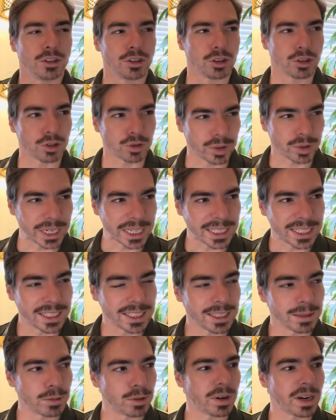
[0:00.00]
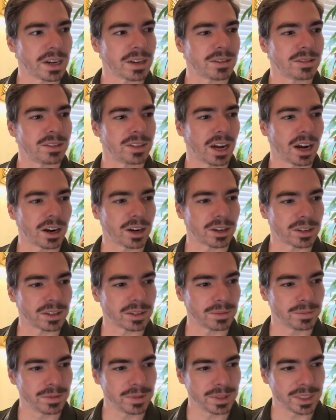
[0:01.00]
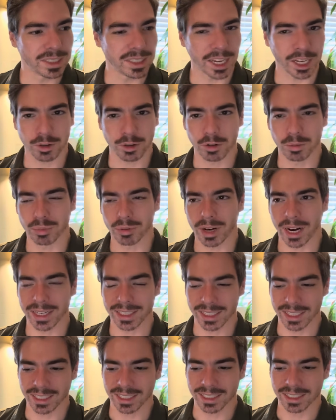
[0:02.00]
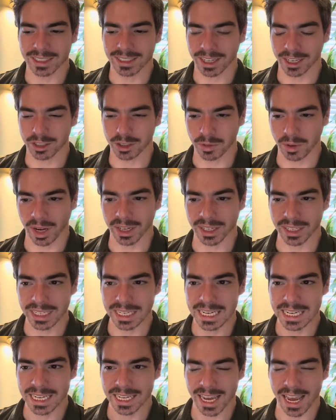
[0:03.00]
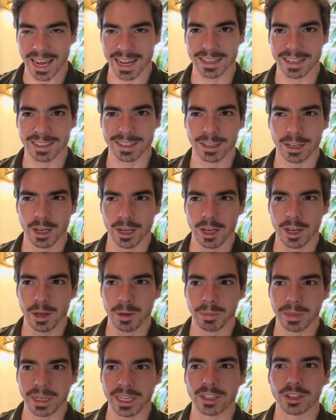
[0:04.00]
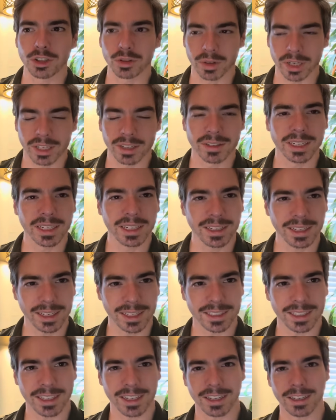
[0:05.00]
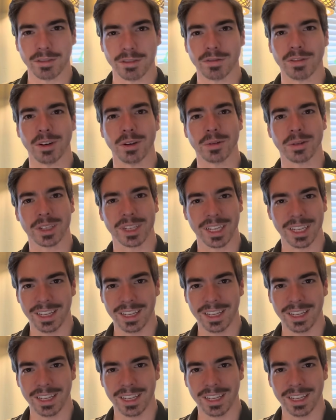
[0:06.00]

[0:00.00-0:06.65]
criticism around our sexual practice and sexuality can be triggering because it can evoke,